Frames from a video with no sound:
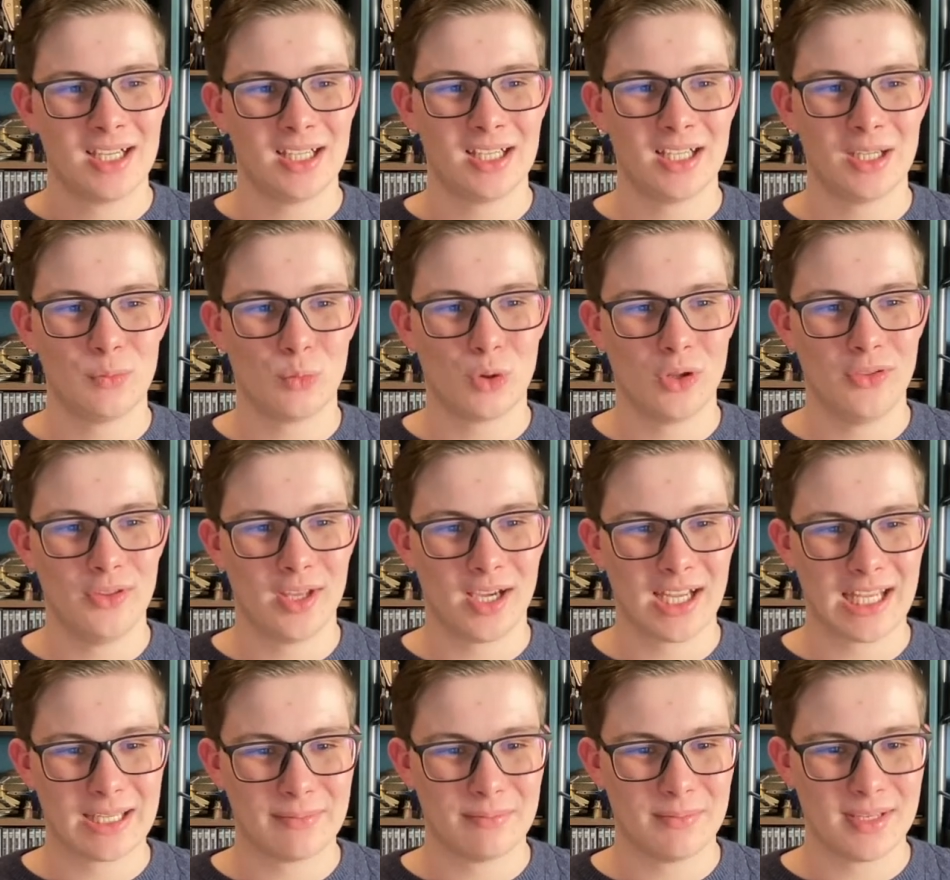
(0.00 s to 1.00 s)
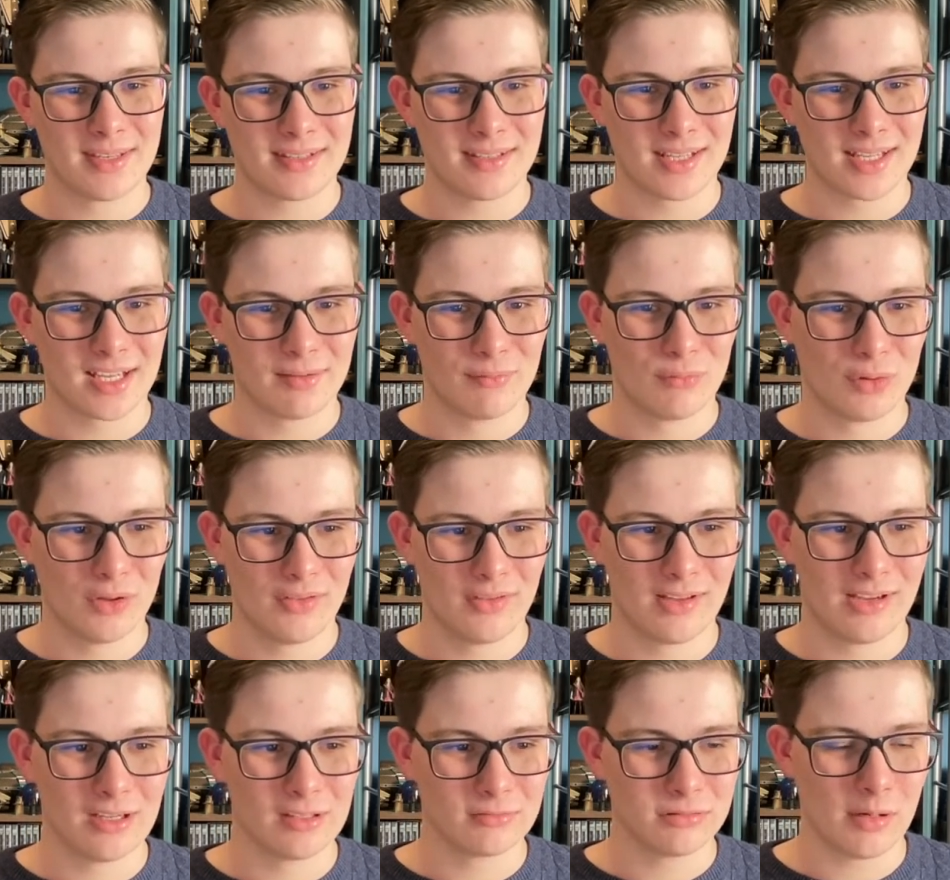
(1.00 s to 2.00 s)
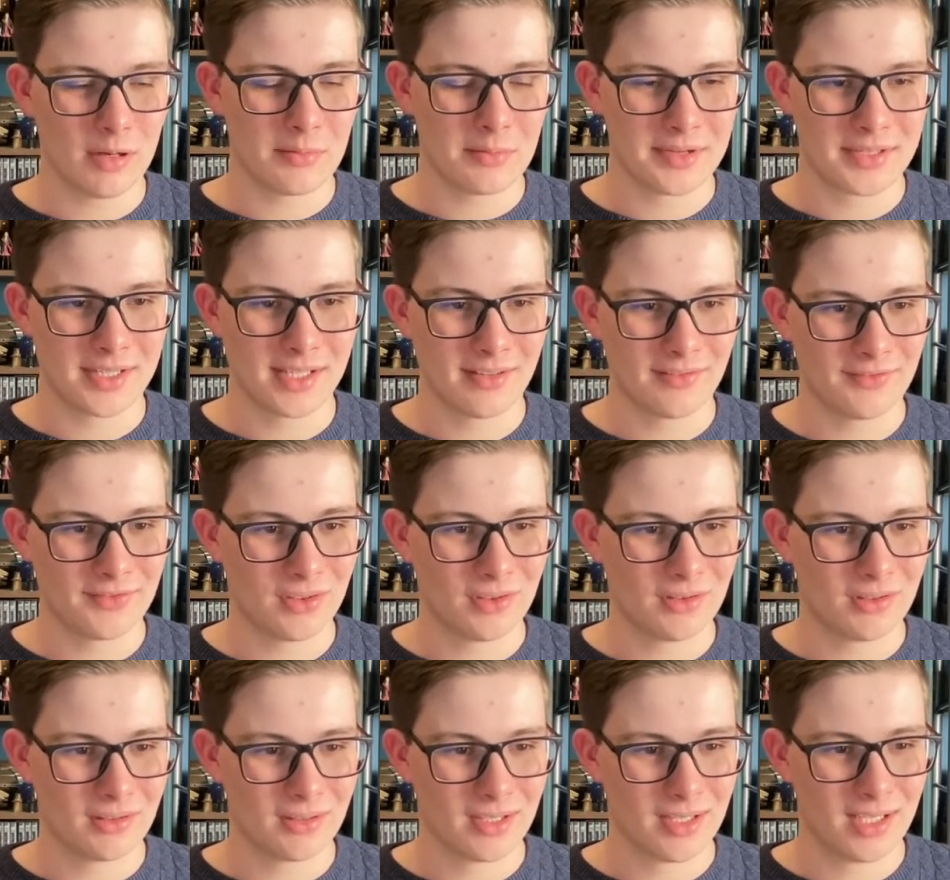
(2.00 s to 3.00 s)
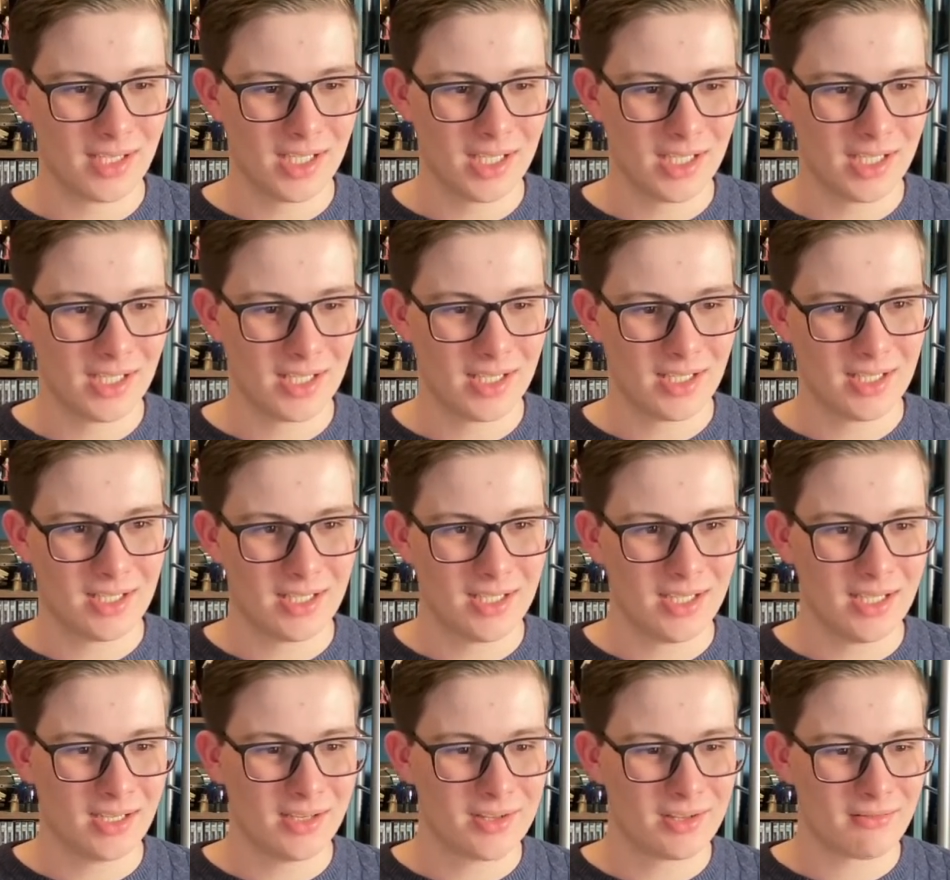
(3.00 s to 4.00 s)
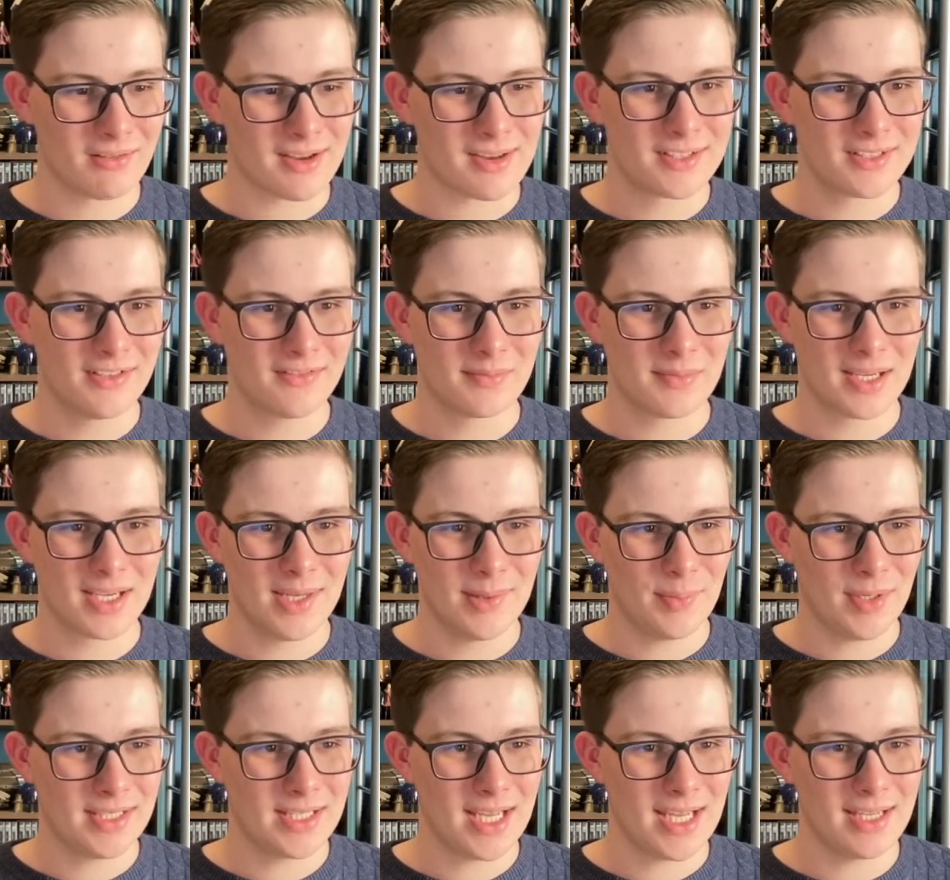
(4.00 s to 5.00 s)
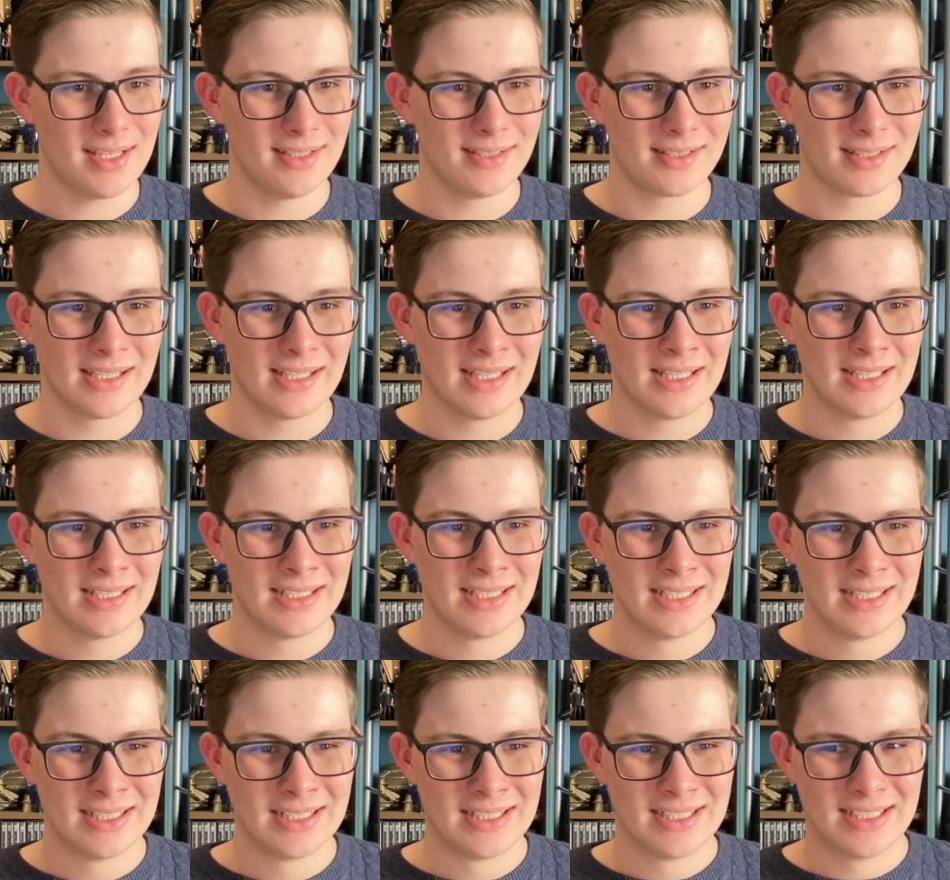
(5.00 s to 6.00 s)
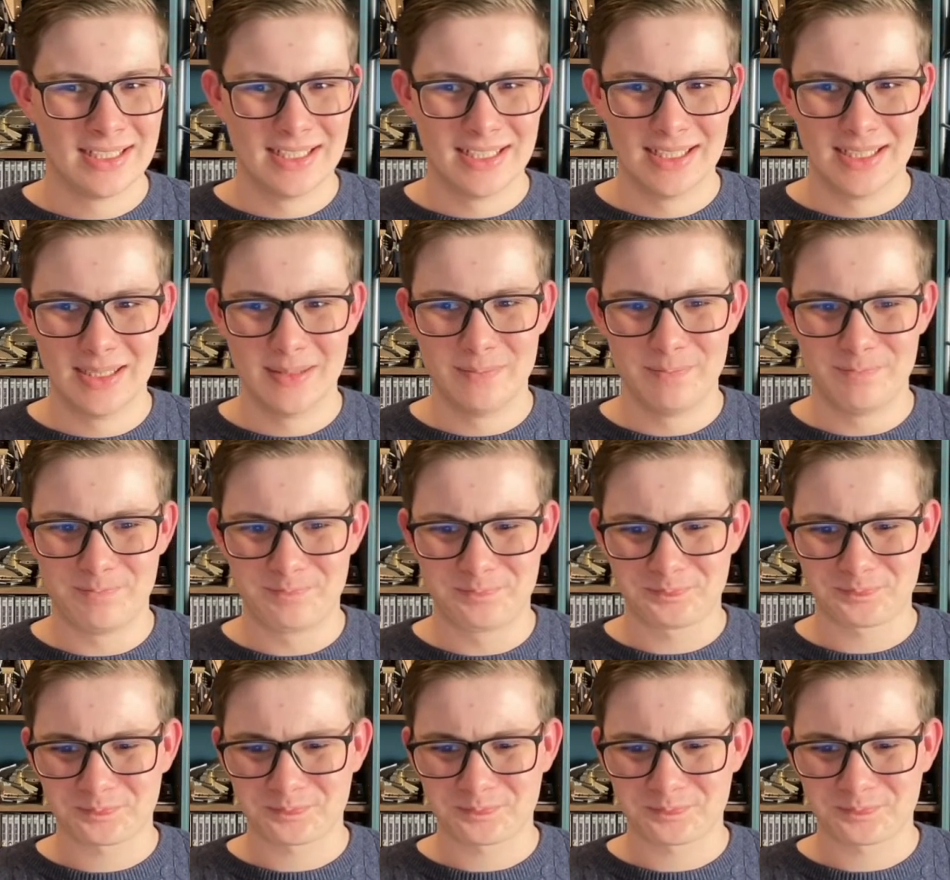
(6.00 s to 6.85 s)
um, one that I am missing, and one that I'll probably be missing for uh, you know the rest of my my days. Um,